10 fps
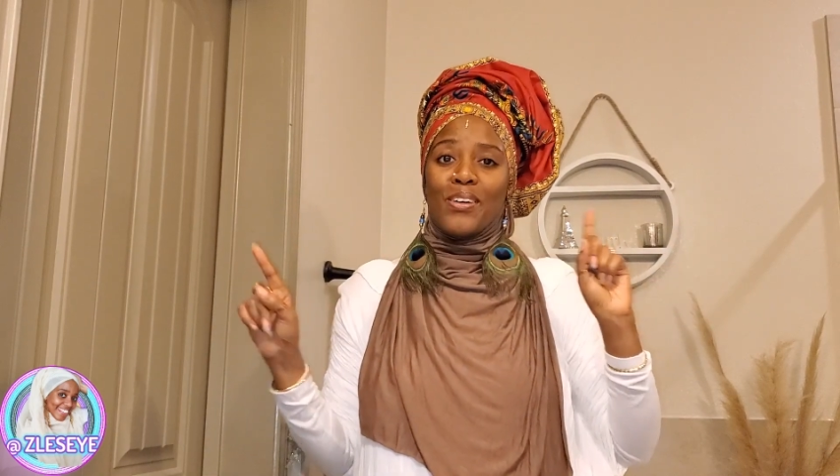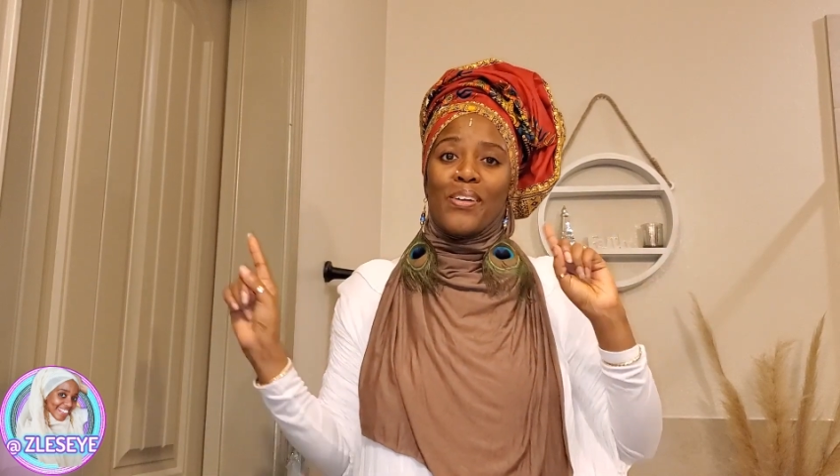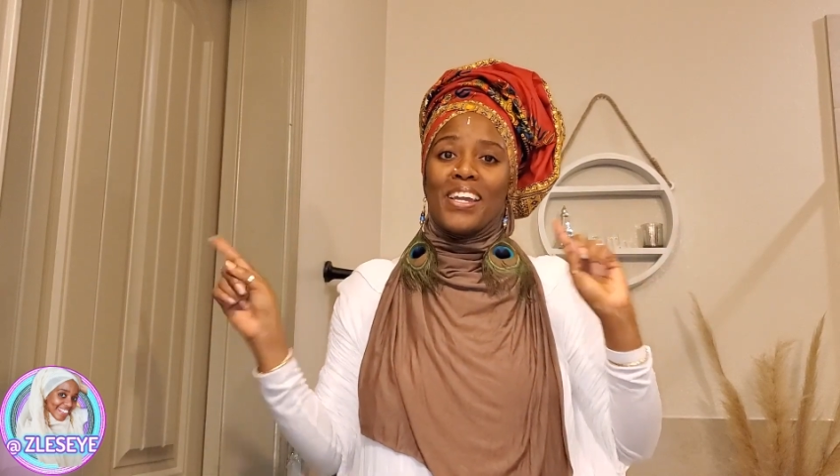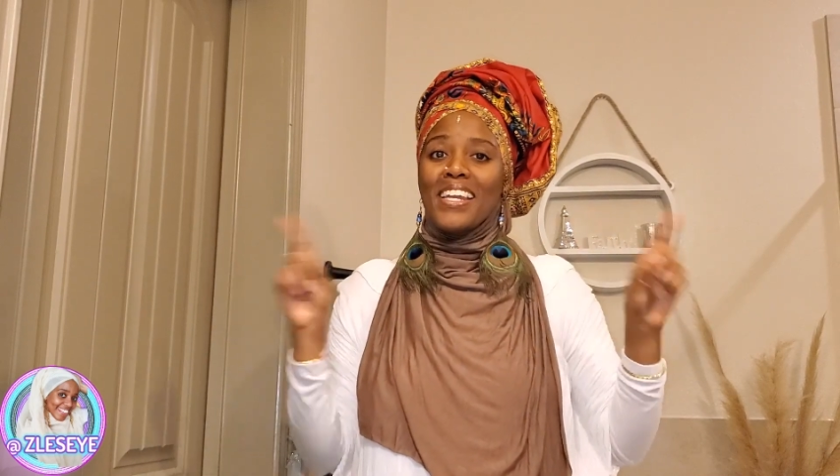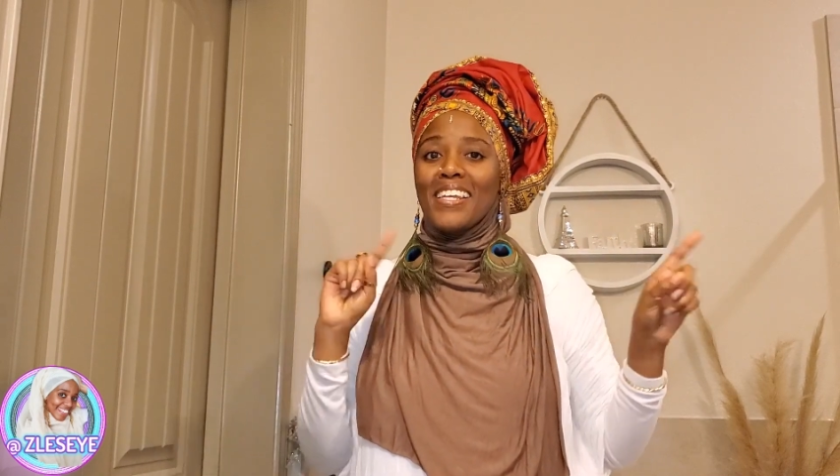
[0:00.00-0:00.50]
or
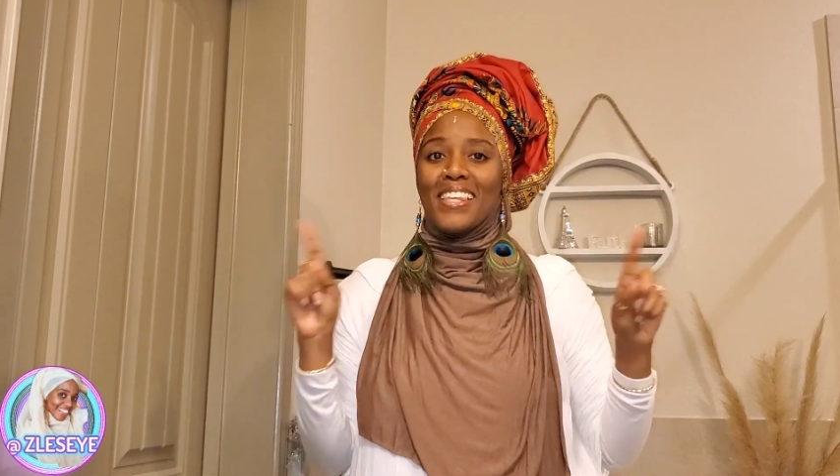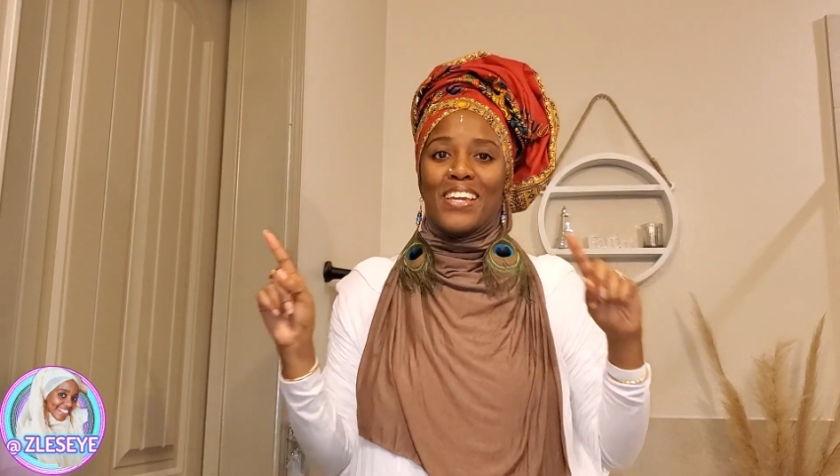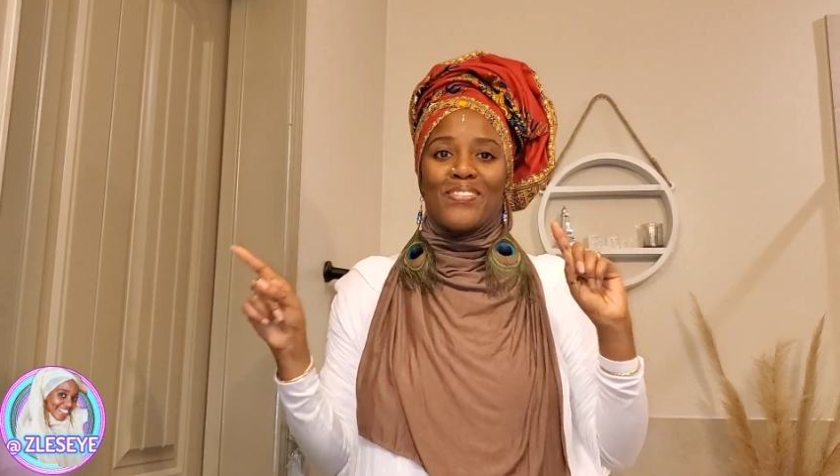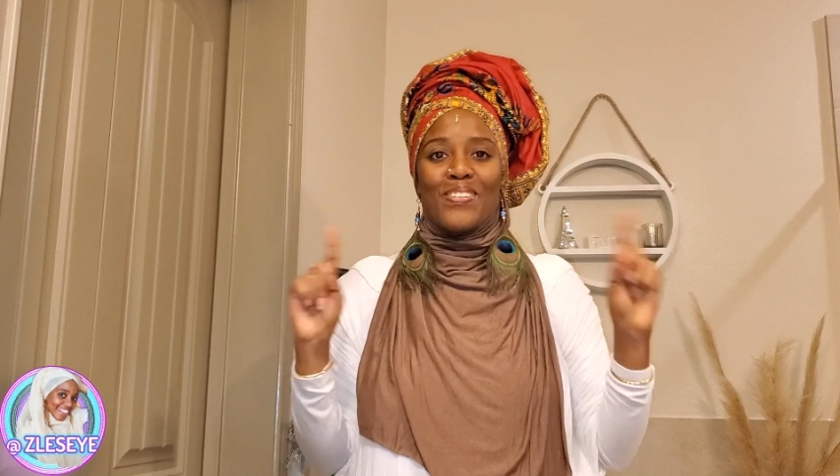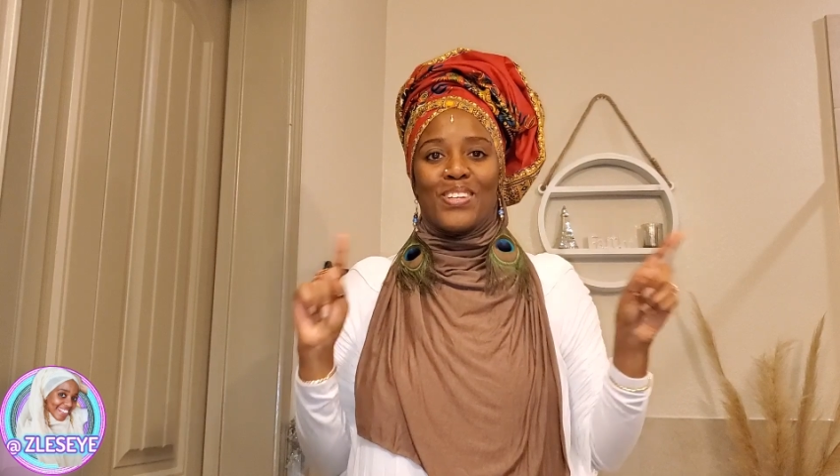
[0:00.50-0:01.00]
anything
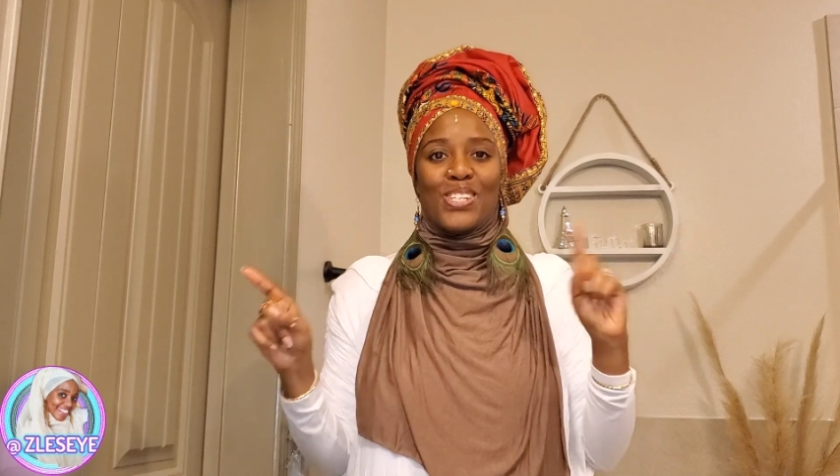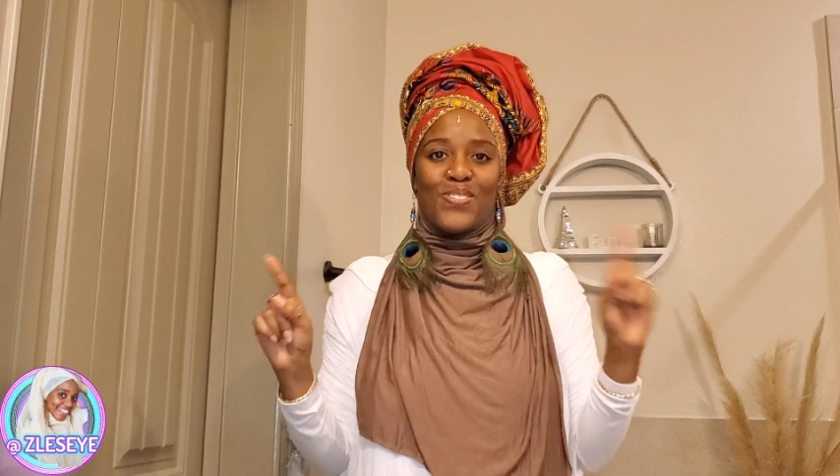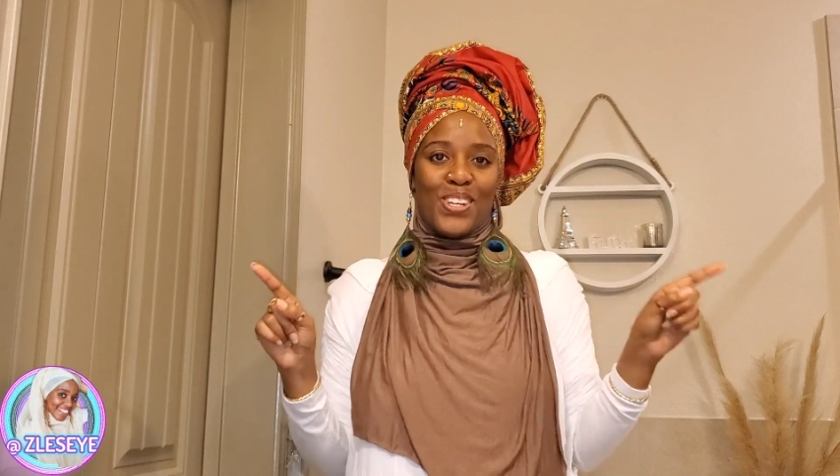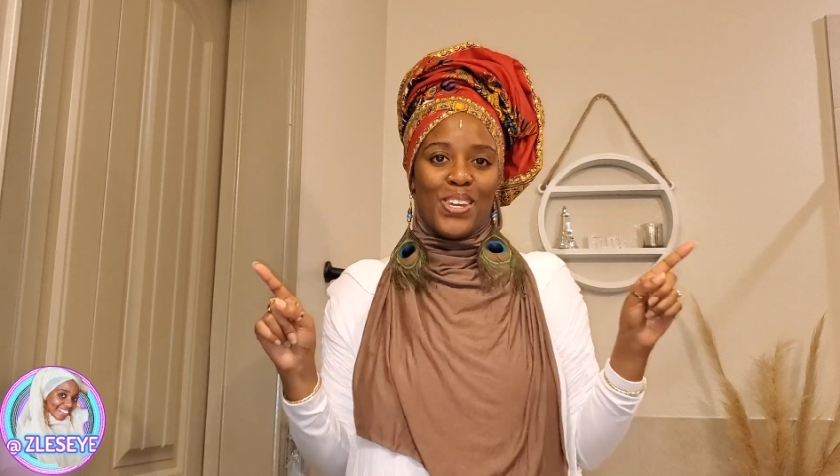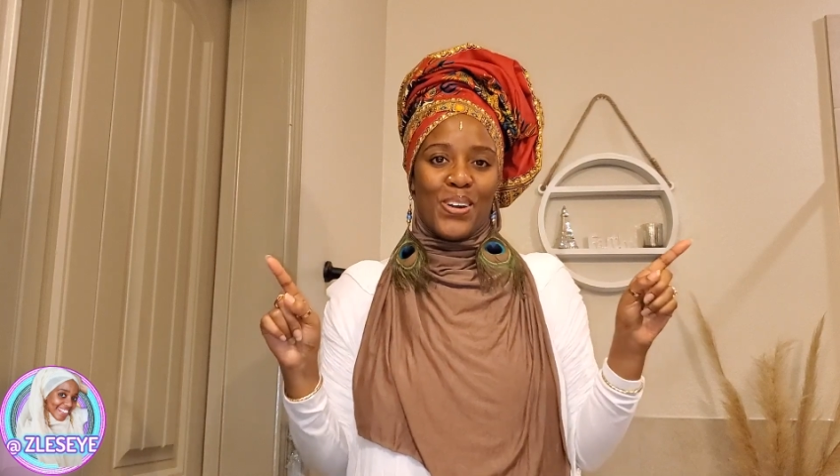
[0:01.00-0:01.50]
from this
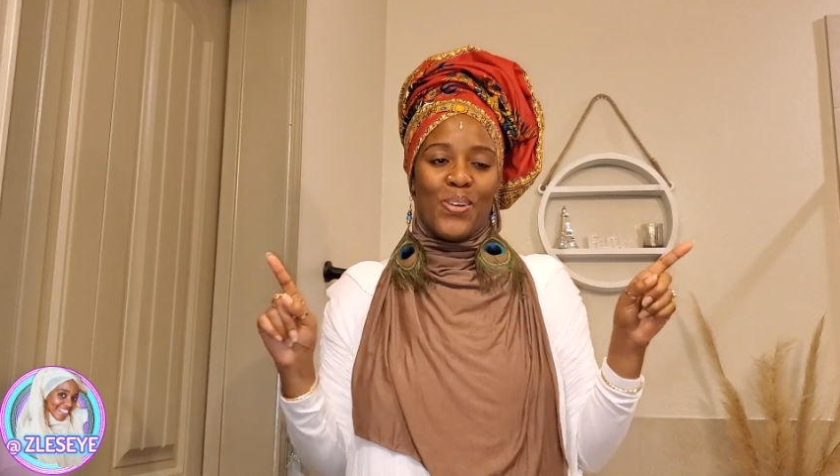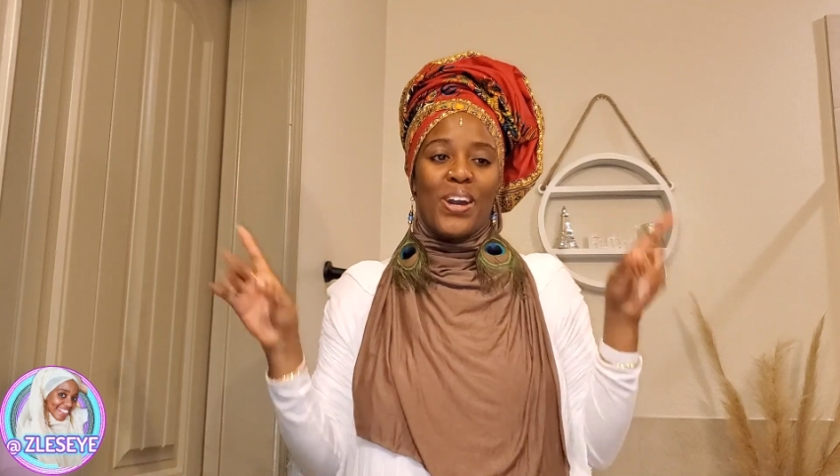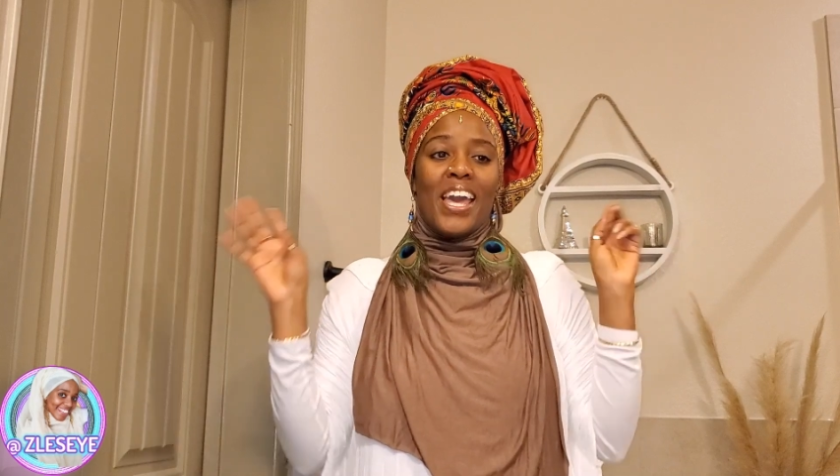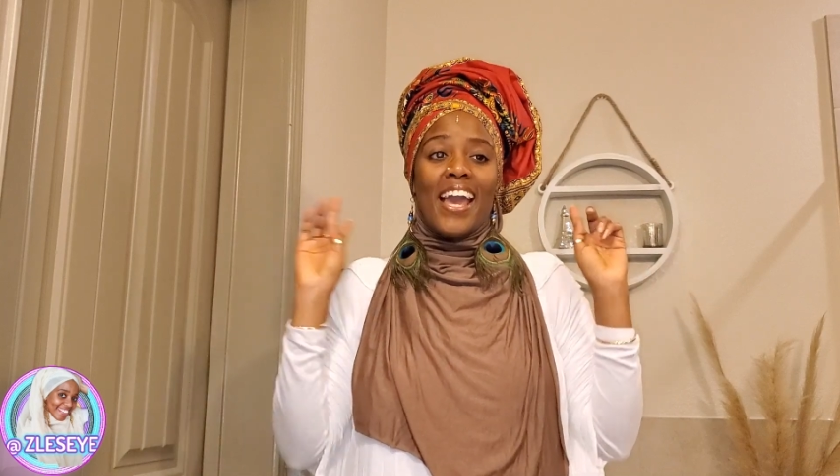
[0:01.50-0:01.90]
video,